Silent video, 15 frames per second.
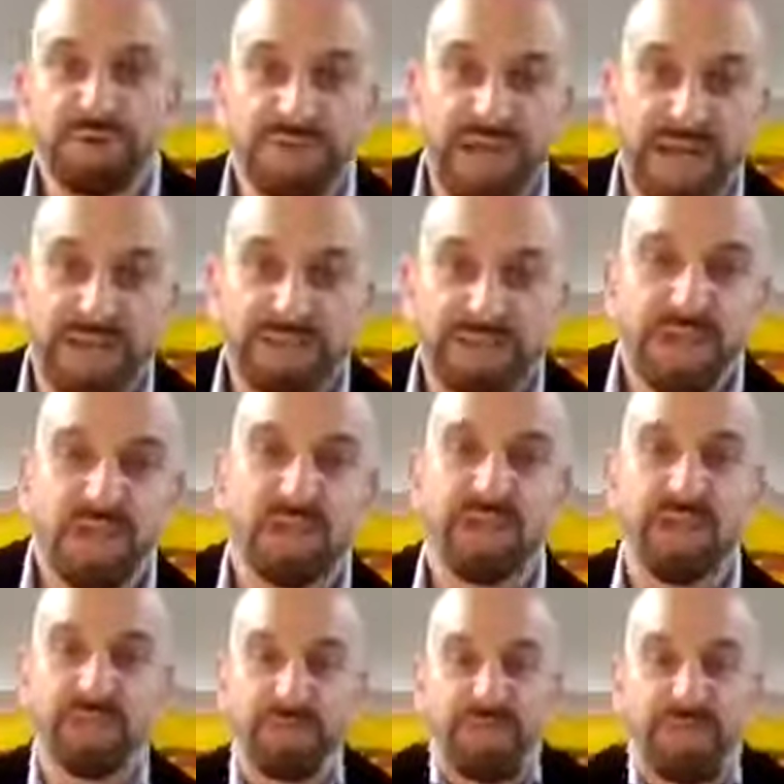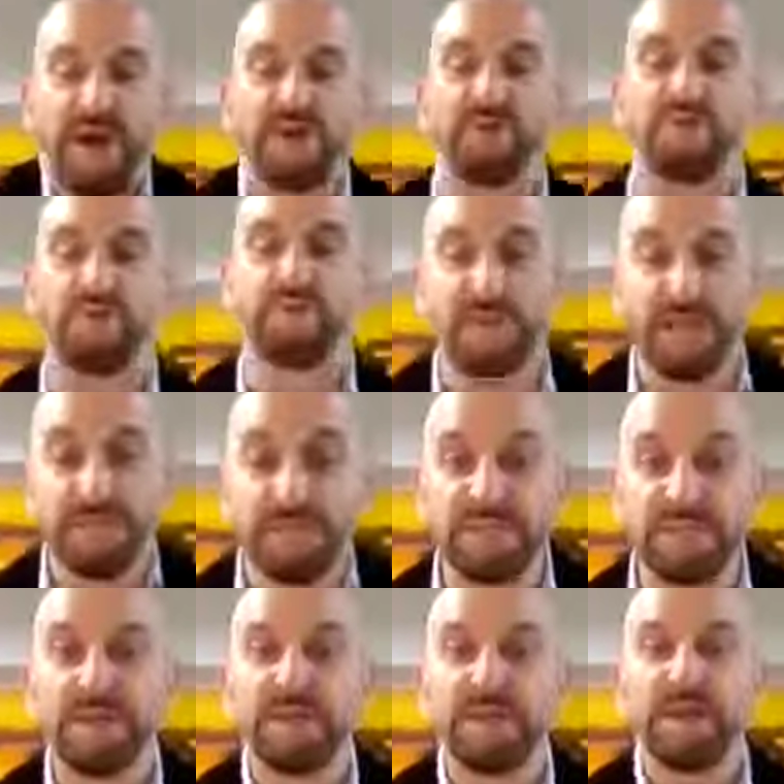to testing and then final
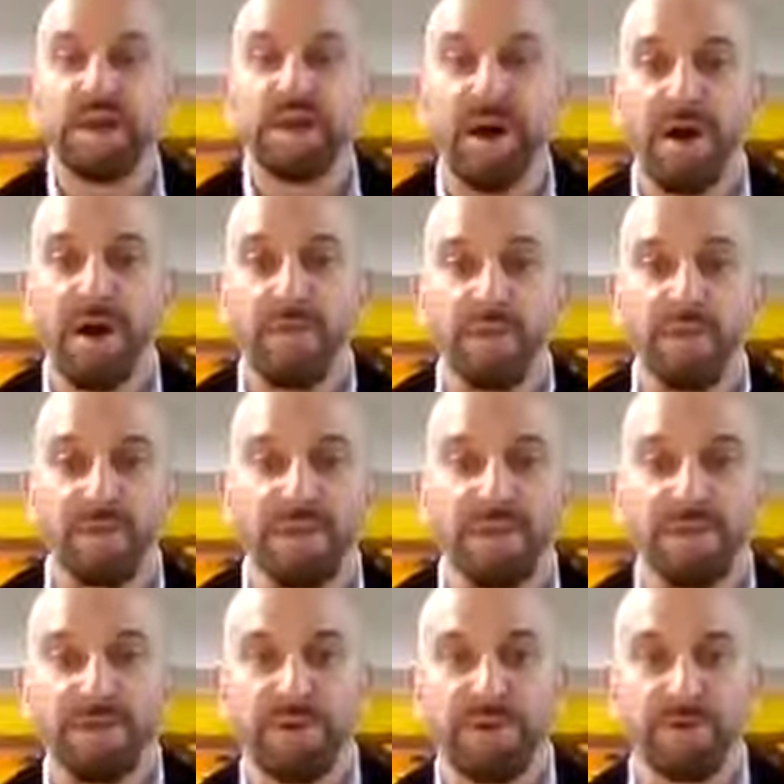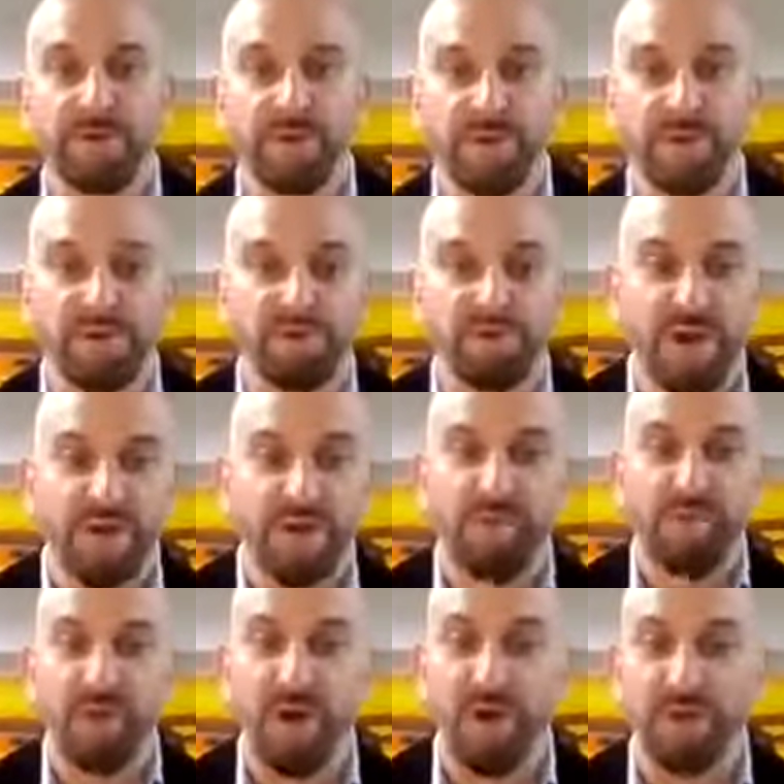release, we will be keeping our community directly
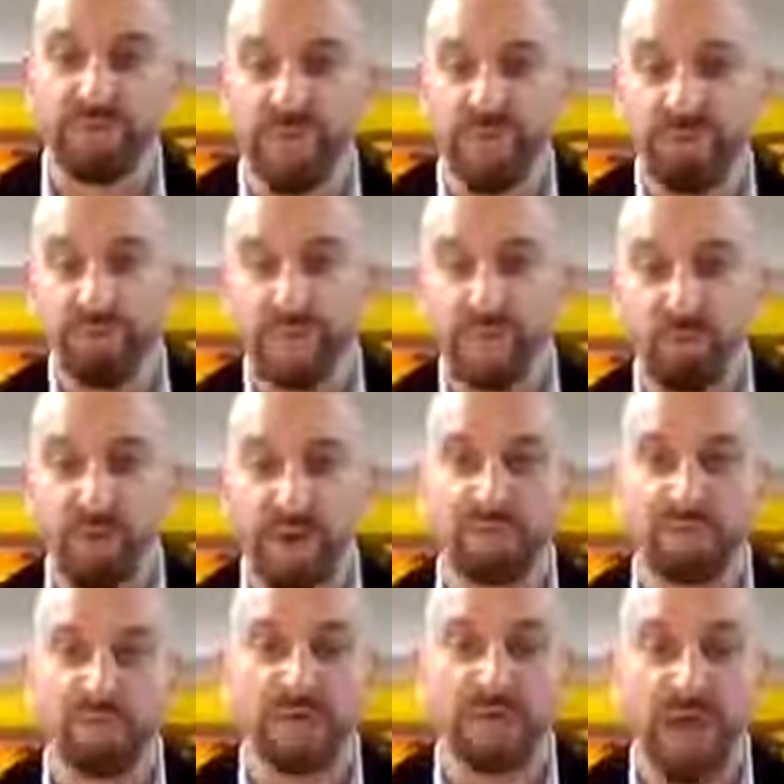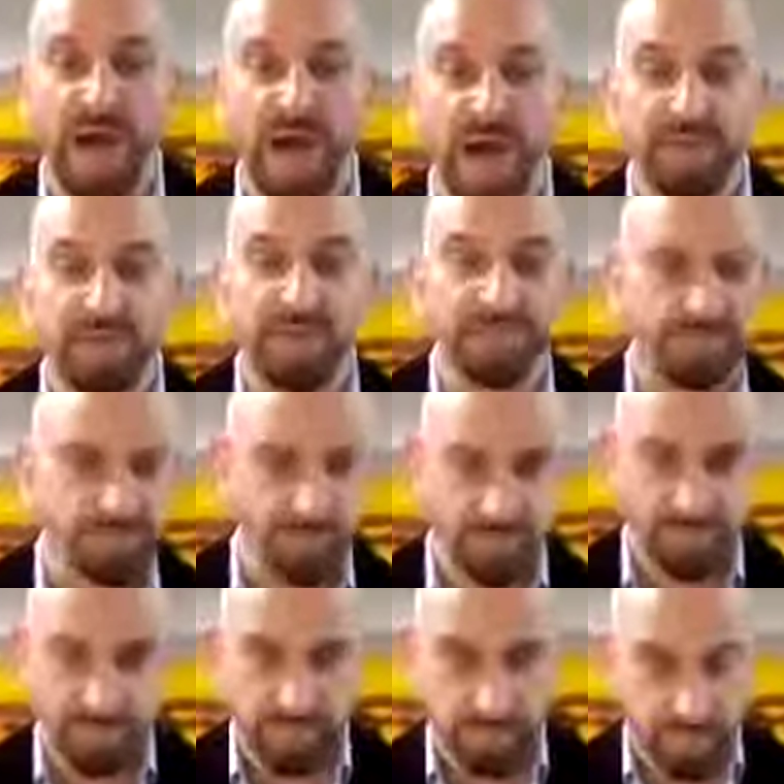involved. And once we're live,
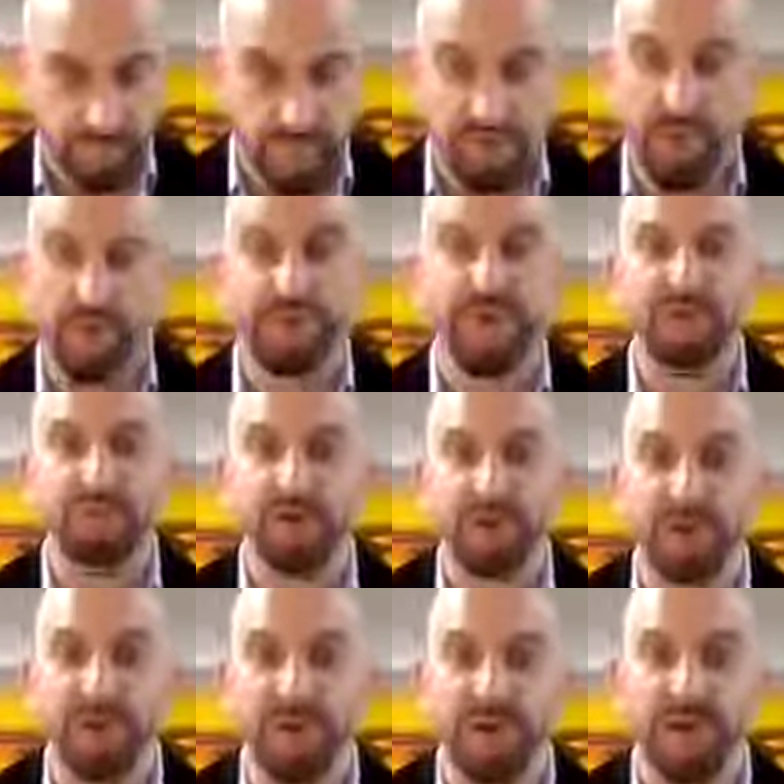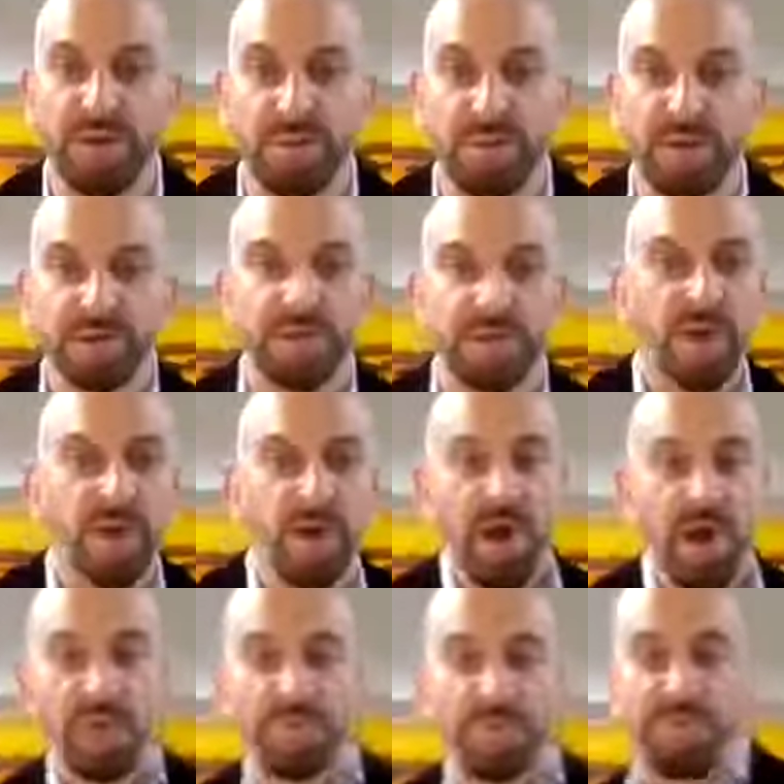don't think we're going anywhere.
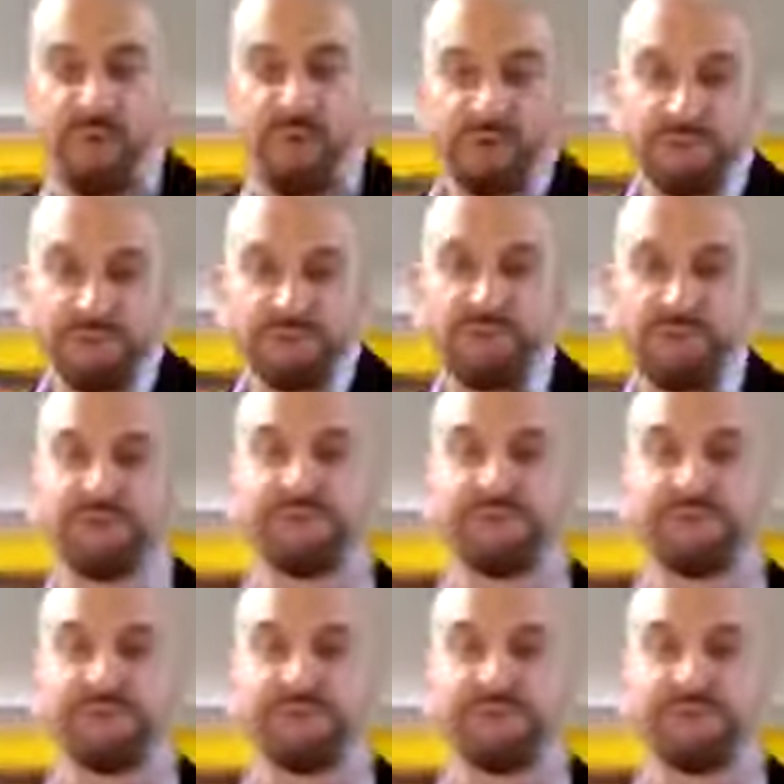Our focus is going to